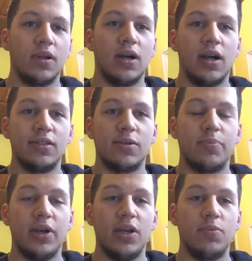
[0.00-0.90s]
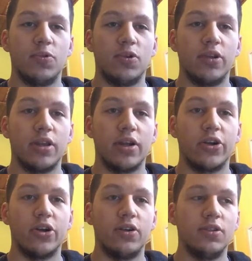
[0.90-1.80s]
guys are paid more than
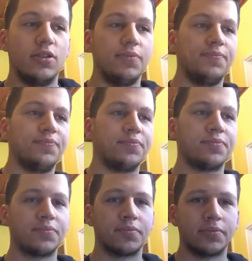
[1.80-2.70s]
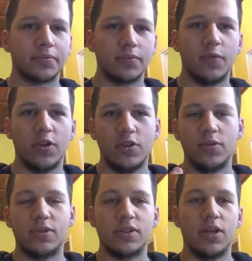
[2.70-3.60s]
girls. Well,
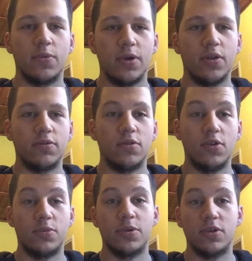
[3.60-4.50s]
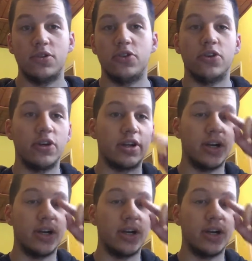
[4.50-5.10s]
you will say, well, of course, because you're a